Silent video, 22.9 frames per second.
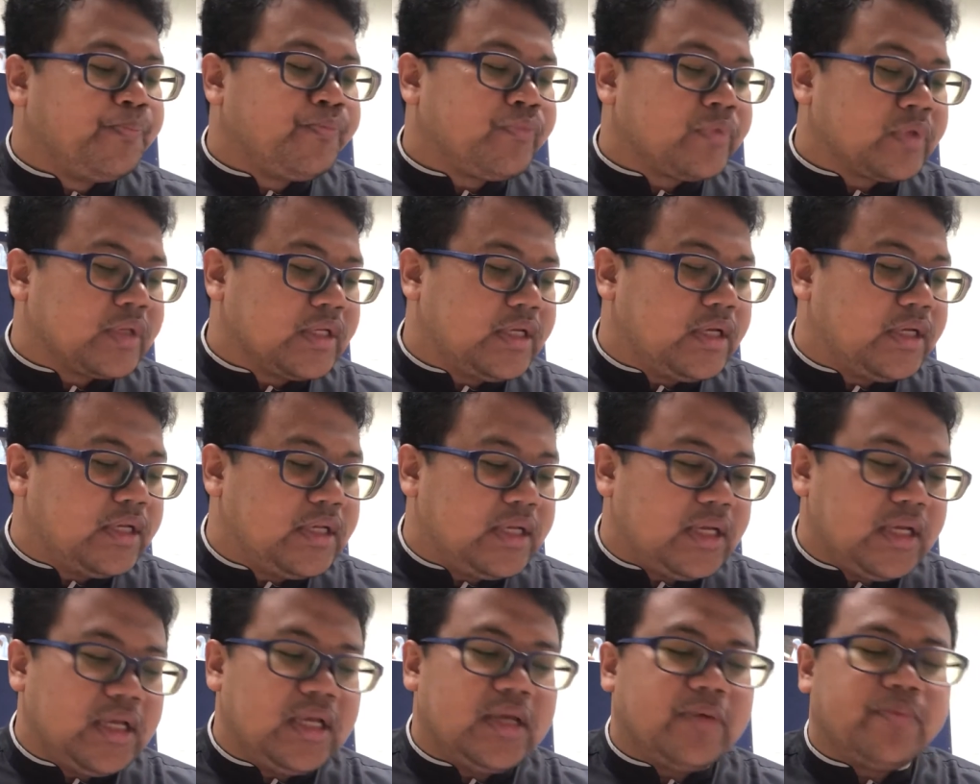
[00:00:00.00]
Okay,
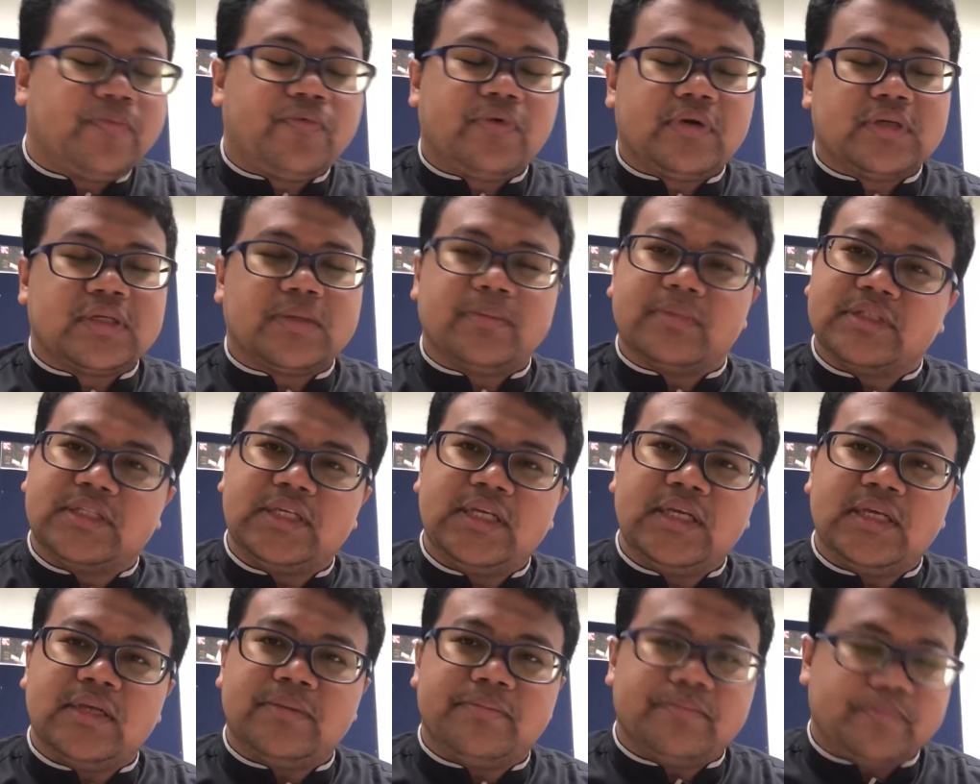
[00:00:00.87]
deep, for example,
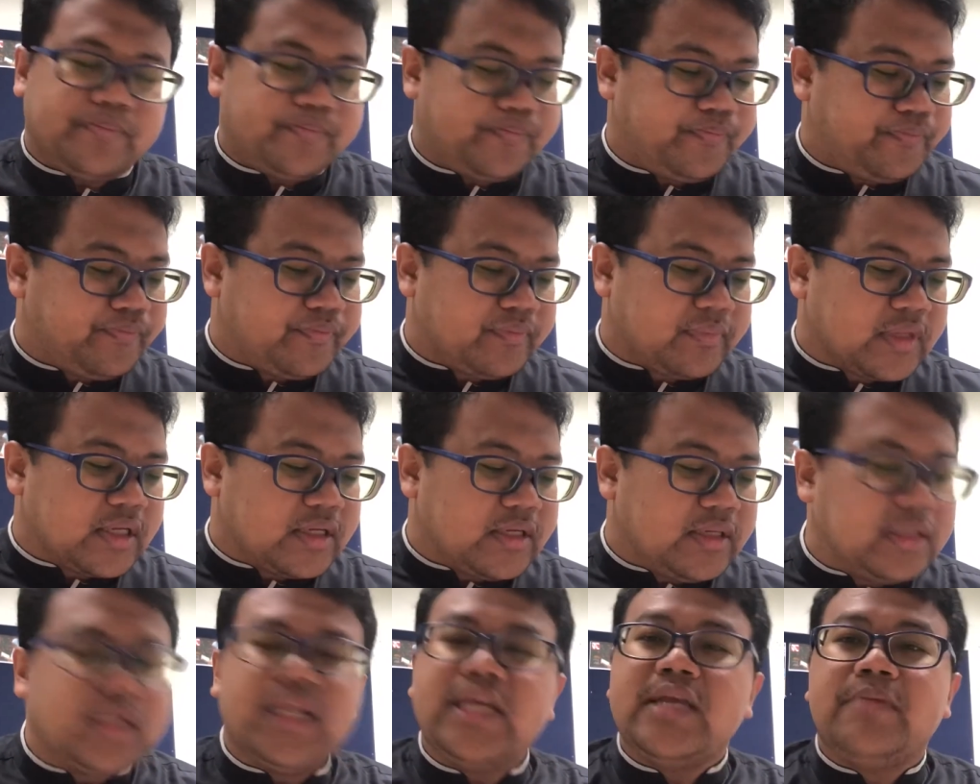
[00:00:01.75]
deep,
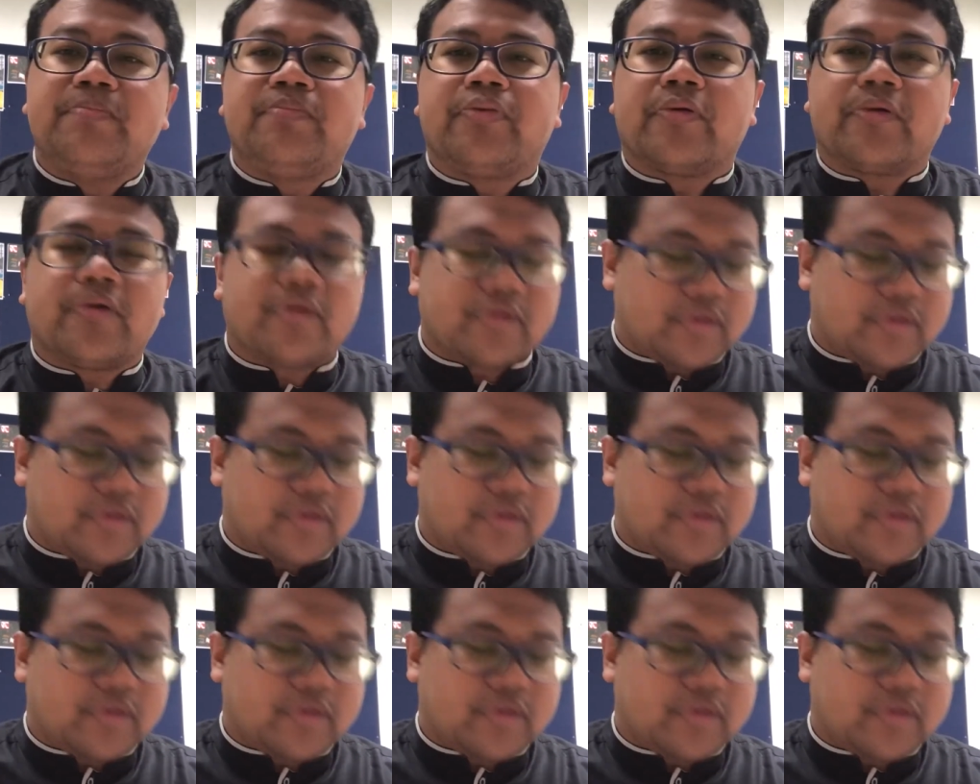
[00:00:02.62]
deeper,